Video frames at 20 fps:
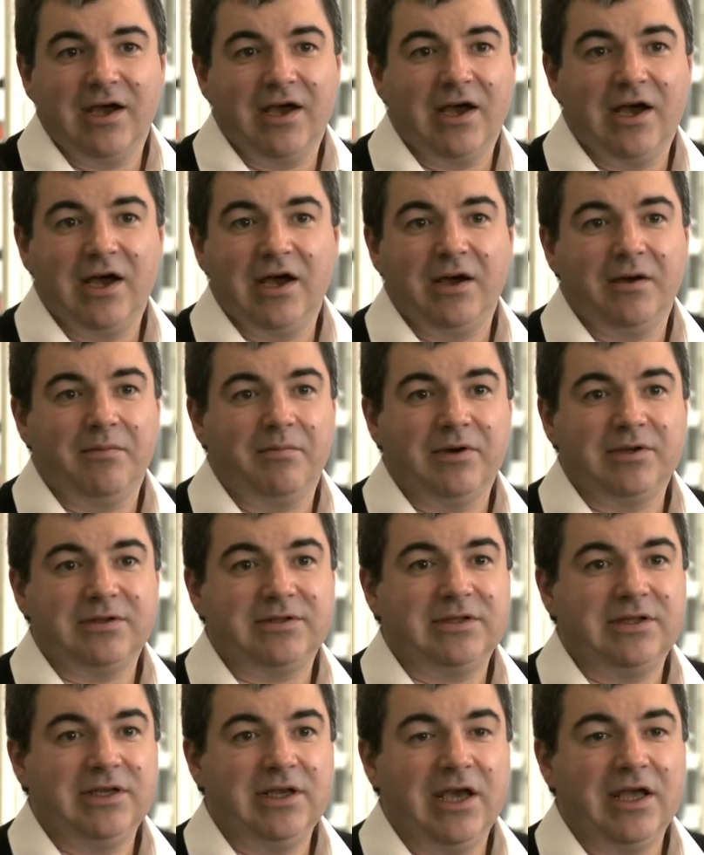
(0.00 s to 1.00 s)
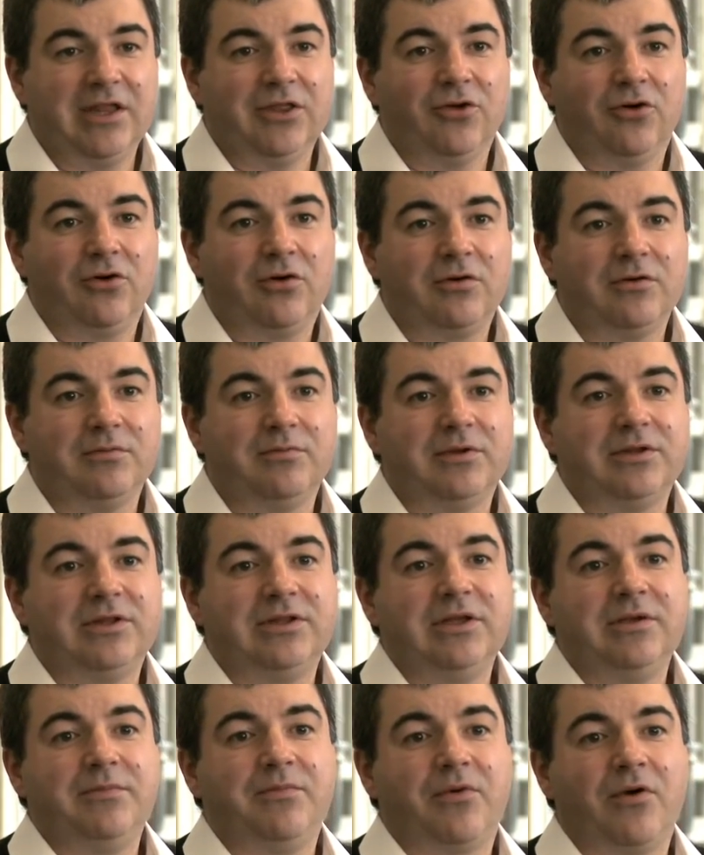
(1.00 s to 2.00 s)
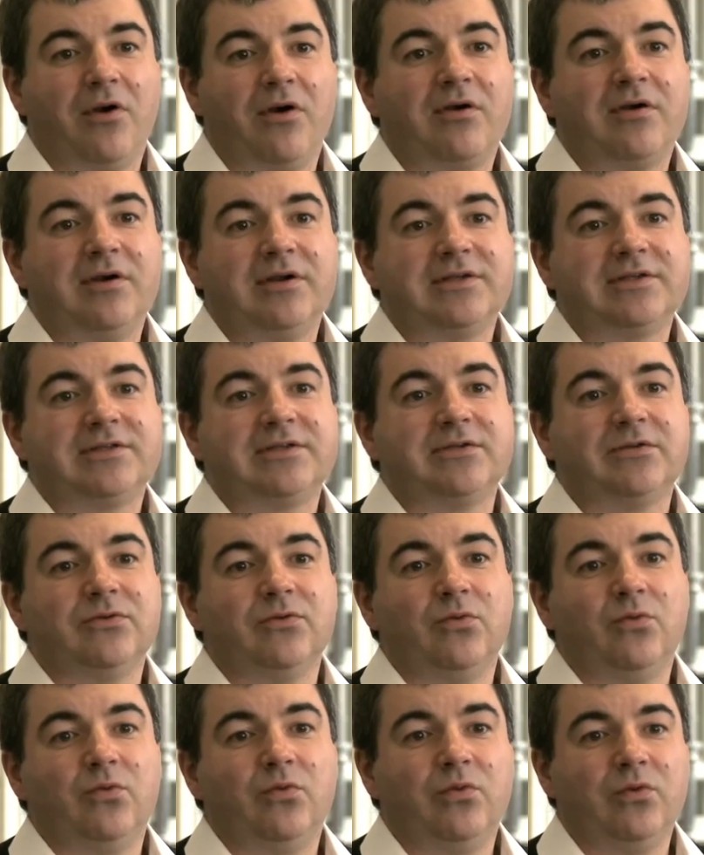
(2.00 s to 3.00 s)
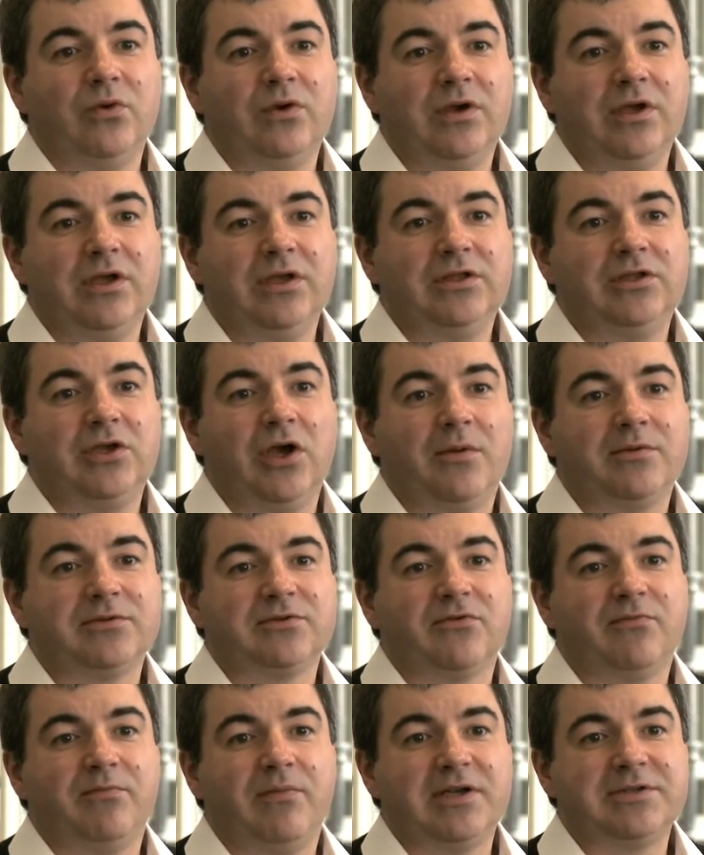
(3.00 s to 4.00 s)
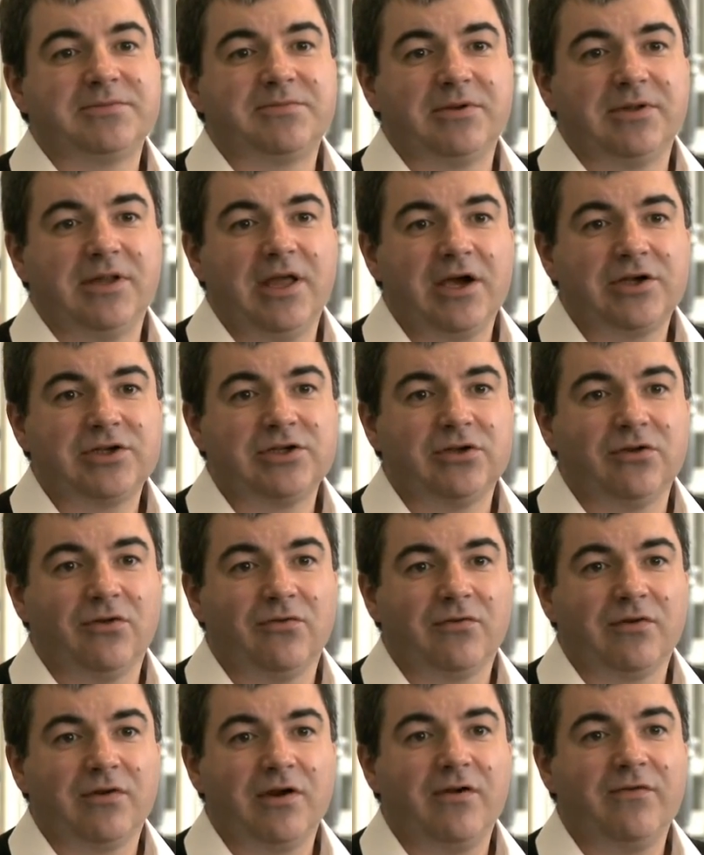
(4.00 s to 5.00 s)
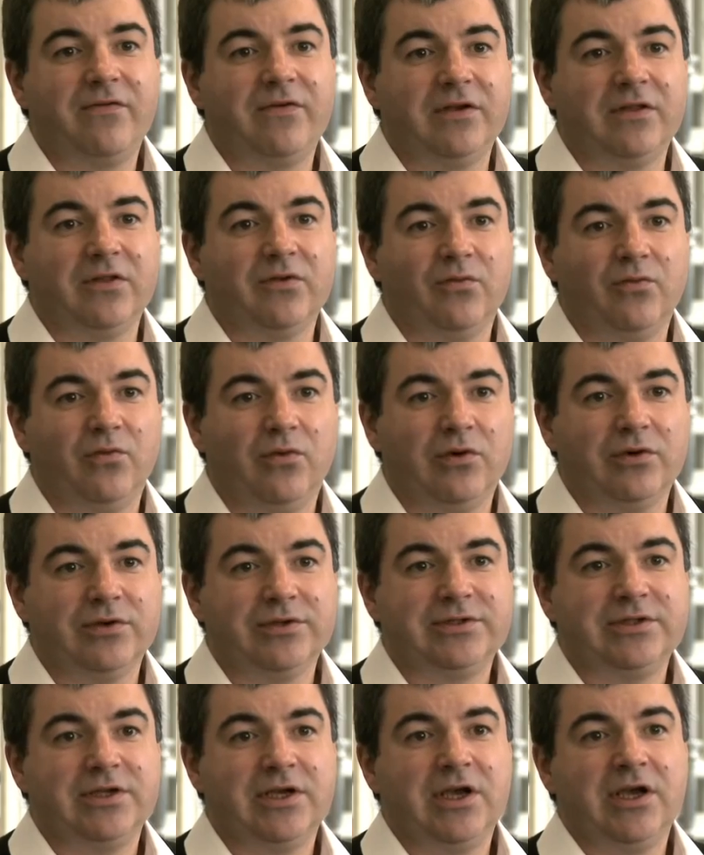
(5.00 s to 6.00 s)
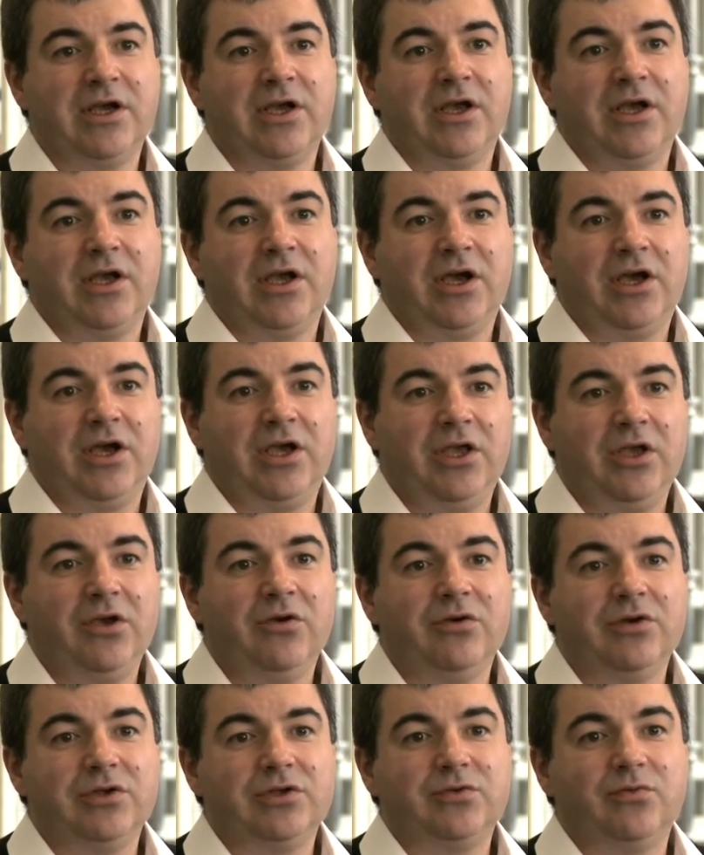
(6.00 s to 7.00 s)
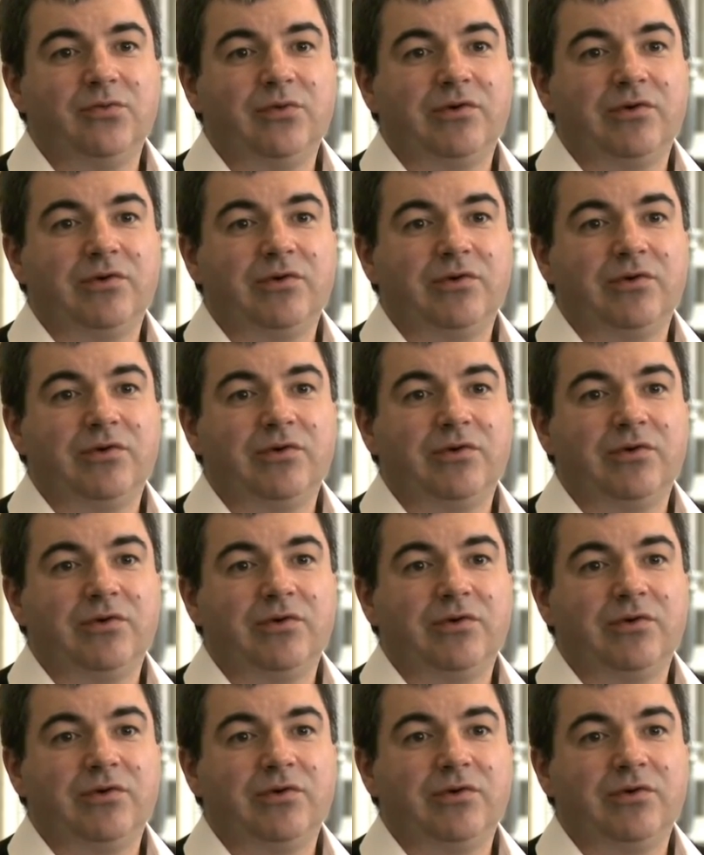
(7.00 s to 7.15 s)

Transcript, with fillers: Uh, but, the but the progress in terms of mass production of graphene was huge.